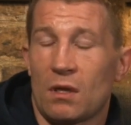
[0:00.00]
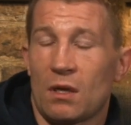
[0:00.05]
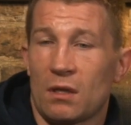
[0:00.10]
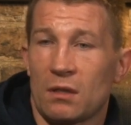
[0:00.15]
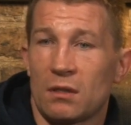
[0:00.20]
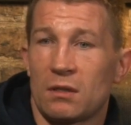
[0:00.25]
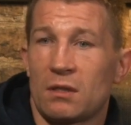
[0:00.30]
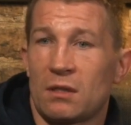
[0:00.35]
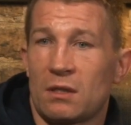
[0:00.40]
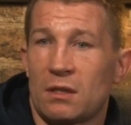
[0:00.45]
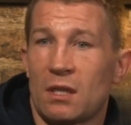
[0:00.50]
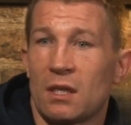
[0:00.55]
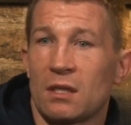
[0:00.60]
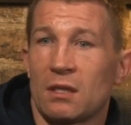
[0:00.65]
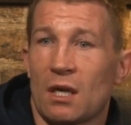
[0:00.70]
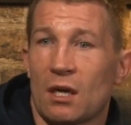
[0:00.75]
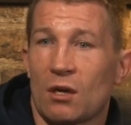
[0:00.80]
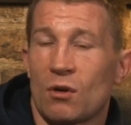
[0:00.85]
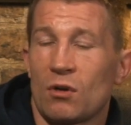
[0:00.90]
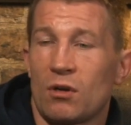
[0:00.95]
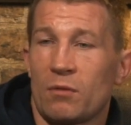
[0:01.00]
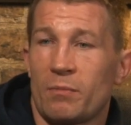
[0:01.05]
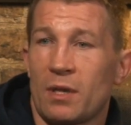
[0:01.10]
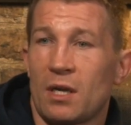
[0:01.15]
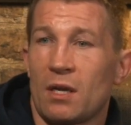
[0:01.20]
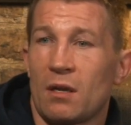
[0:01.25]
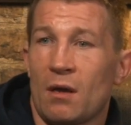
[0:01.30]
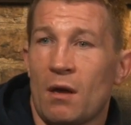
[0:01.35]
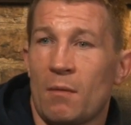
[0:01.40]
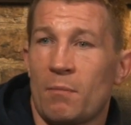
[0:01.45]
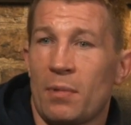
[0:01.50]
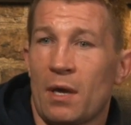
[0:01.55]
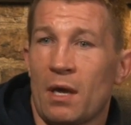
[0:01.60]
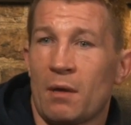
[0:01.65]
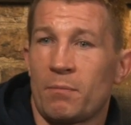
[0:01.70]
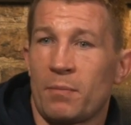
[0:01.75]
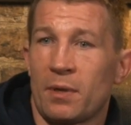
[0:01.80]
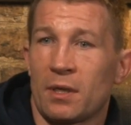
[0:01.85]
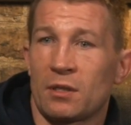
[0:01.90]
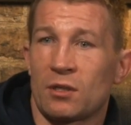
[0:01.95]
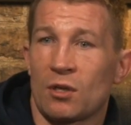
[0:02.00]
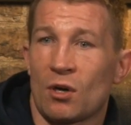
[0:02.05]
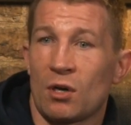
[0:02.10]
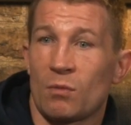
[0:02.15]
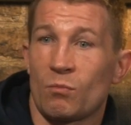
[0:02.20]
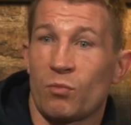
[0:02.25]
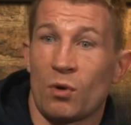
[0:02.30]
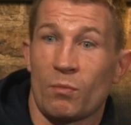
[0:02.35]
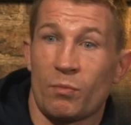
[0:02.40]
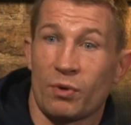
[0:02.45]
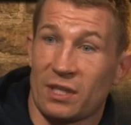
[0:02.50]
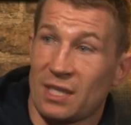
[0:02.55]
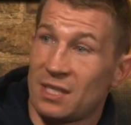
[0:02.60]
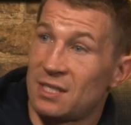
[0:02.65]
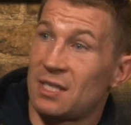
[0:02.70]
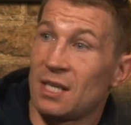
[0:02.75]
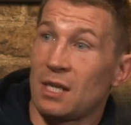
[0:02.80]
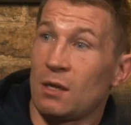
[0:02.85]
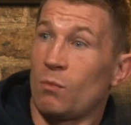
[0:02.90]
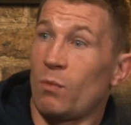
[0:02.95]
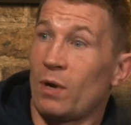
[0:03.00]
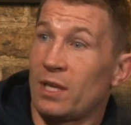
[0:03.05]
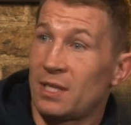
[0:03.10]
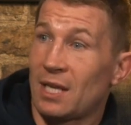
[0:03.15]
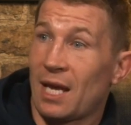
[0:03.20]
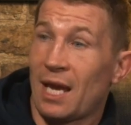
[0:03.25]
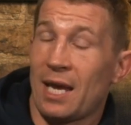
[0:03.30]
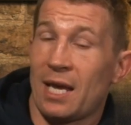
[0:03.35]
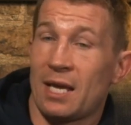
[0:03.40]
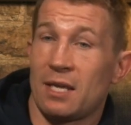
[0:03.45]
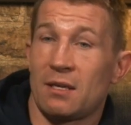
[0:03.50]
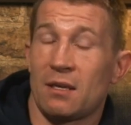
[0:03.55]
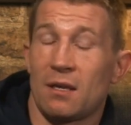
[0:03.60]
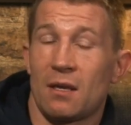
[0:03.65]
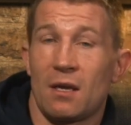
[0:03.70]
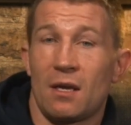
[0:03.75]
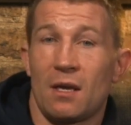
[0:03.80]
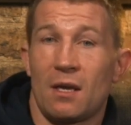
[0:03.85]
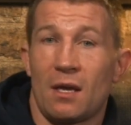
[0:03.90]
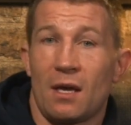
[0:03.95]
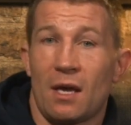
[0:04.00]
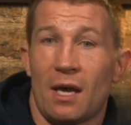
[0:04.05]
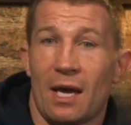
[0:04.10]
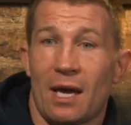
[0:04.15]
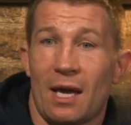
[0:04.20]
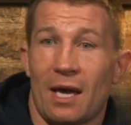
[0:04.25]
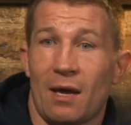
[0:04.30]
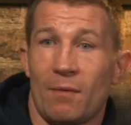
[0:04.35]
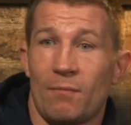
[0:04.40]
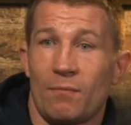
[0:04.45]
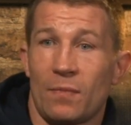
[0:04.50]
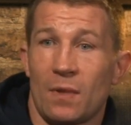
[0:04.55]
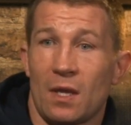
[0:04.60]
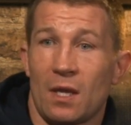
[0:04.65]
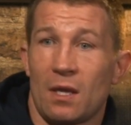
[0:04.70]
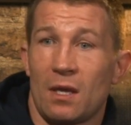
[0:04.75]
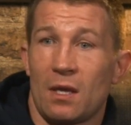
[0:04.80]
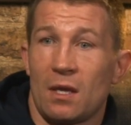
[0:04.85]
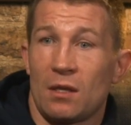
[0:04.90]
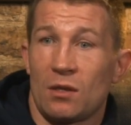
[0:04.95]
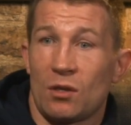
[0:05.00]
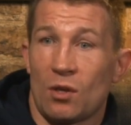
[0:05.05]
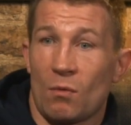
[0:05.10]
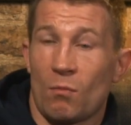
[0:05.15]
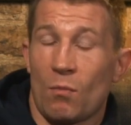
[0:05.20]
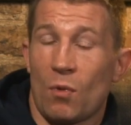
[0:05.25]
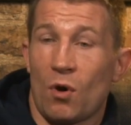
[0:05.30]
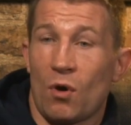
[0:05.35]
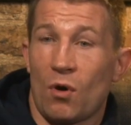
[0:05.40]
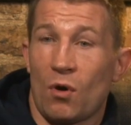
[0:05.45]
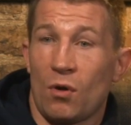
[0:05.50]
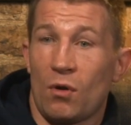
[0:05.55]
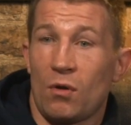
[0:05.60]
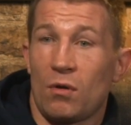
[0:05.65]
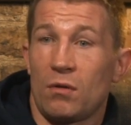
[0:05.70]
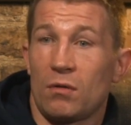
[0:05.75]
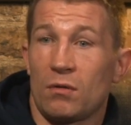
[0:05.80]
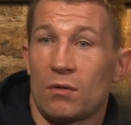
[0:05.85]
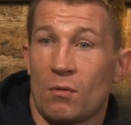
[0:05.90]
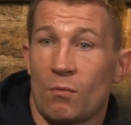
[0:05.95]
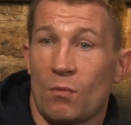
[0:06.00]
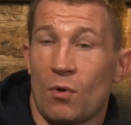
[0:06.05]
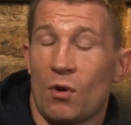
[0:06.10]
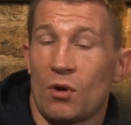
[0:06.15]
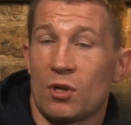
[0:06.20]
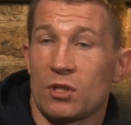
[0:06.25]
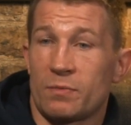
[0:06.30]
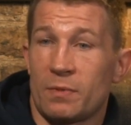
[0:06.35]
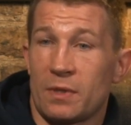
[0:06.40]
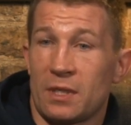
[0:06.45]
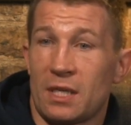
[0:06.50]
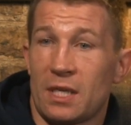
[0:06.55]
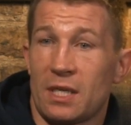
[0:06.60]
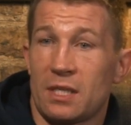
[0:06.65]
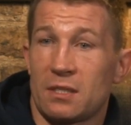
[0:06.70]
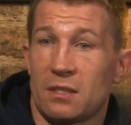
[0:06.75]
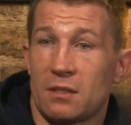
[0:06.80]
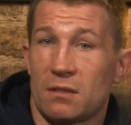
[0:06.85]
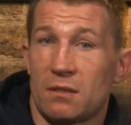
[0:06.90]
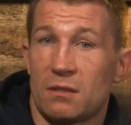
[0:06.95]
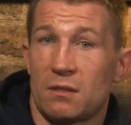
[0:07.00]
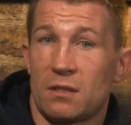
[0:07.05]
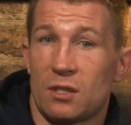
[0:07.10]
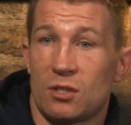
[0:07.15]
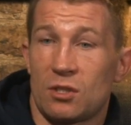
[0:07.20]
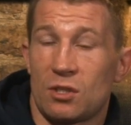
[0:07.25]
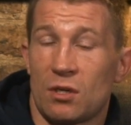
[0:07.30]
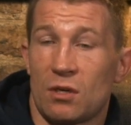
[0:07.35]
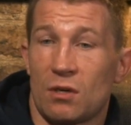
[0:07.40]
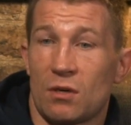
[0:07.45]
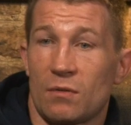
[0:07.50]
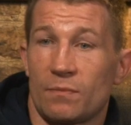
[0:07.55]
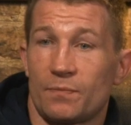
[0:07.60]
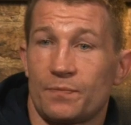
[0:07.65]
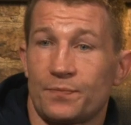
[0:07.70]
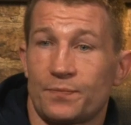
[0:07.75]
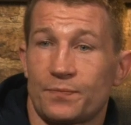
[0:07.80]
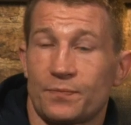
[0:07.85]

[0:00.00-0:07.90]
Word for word: I think that could have been a, a big turning point, but they still went ahead. Um, their maul, their maul has been decent this year.